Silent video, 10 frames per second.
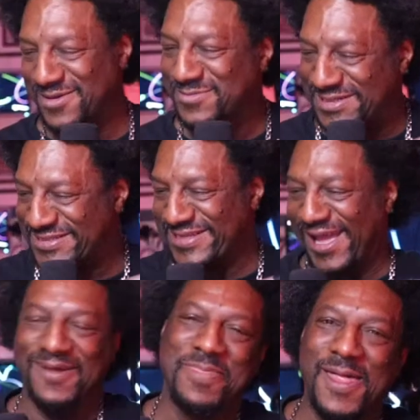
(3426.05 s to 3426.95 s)
I'm just saying.
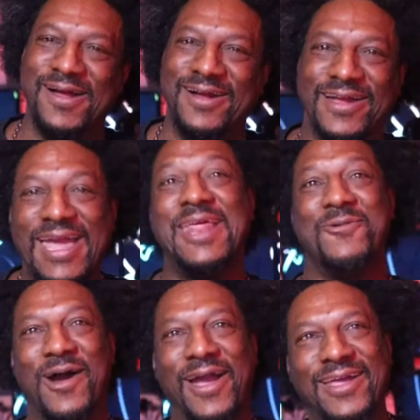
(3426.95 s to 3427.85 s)

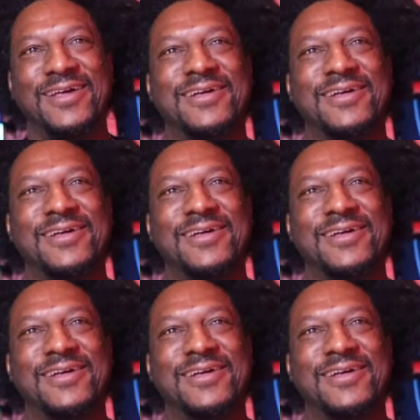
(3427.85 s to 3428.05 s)
Anyway.